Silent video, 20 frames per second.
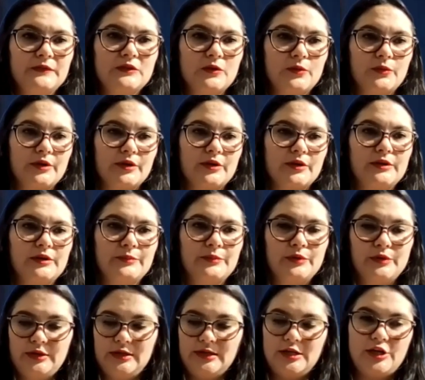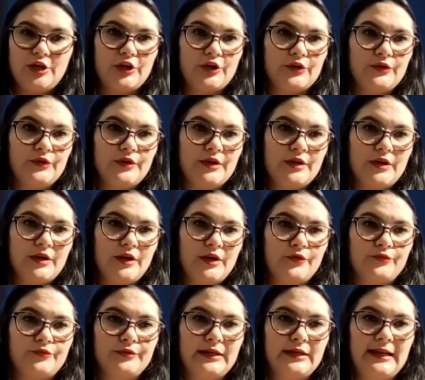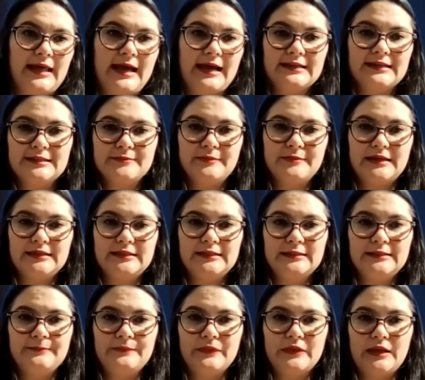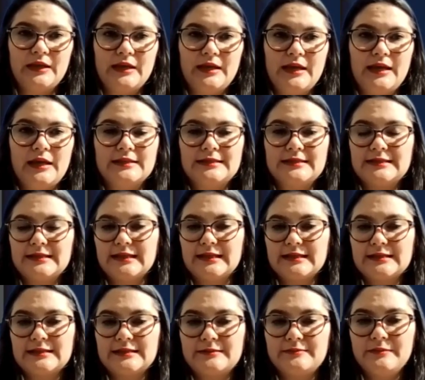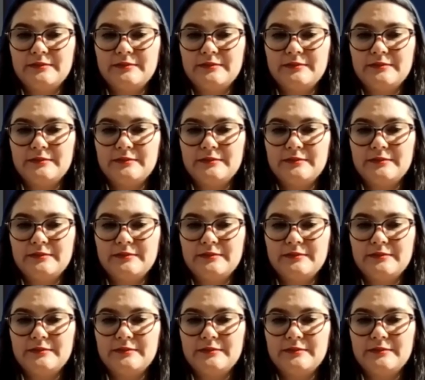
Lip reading: so we're going to put in here relax mind, 6